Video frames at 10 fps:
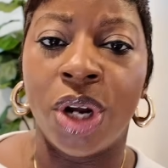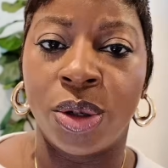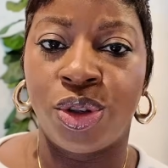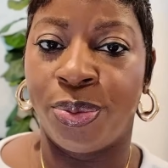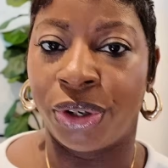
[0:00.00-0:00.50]

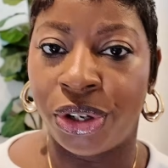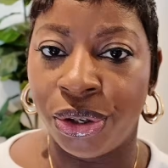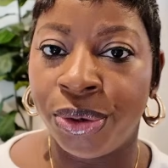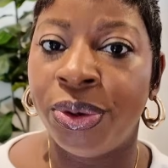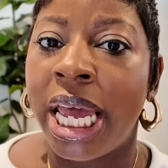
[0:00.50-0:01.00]
super
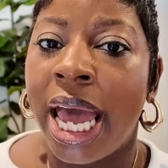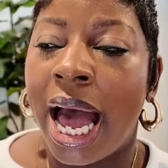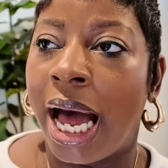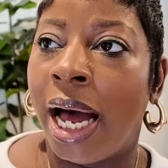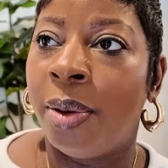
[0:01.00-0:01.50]
cute.
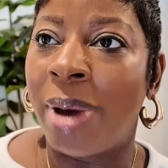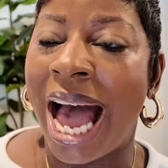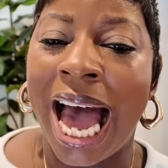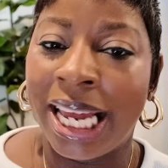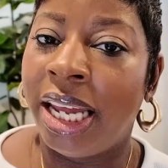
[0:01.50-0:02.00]

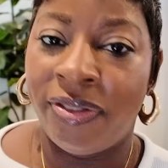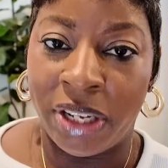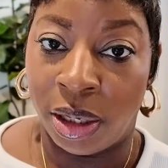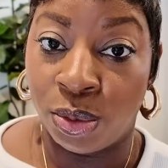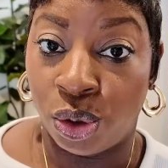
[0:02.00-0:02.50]
I love
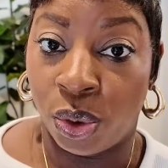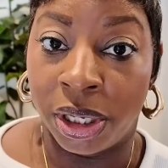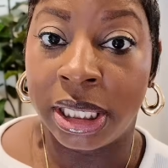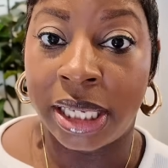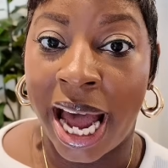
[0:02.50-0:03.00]
denim
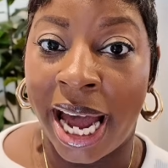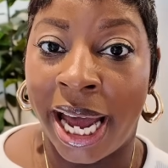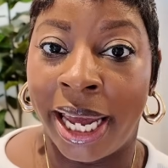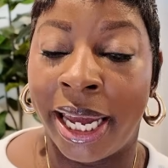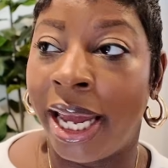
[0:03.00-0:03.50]
shorts.
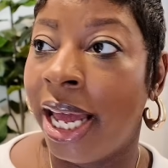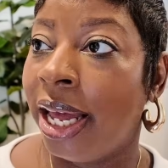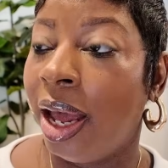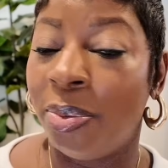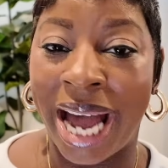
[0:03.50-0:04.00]
I
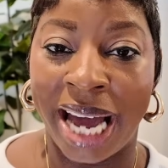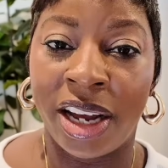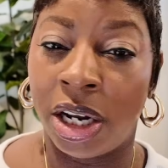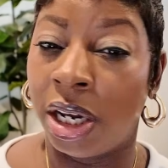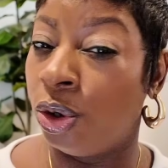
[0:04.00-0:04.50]
am
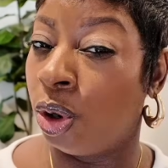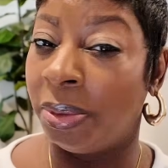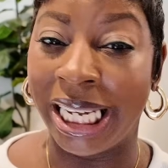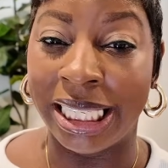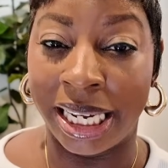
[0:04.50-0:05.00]
not
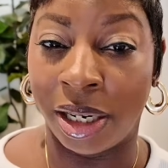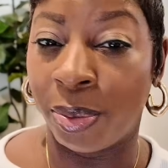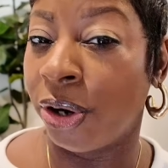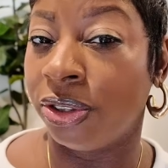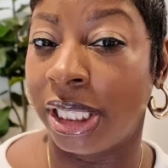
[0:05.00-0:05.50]
normally a denim
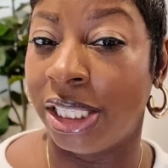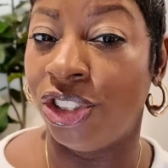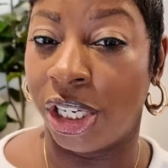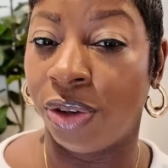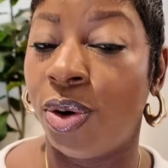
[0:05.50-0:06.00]
person in
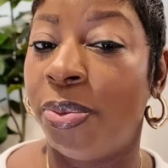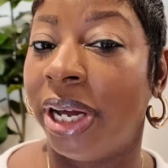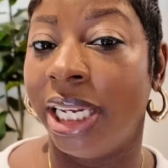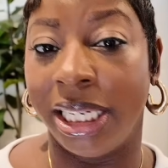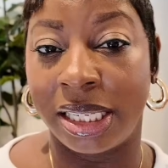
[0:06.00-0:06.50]
general, but in the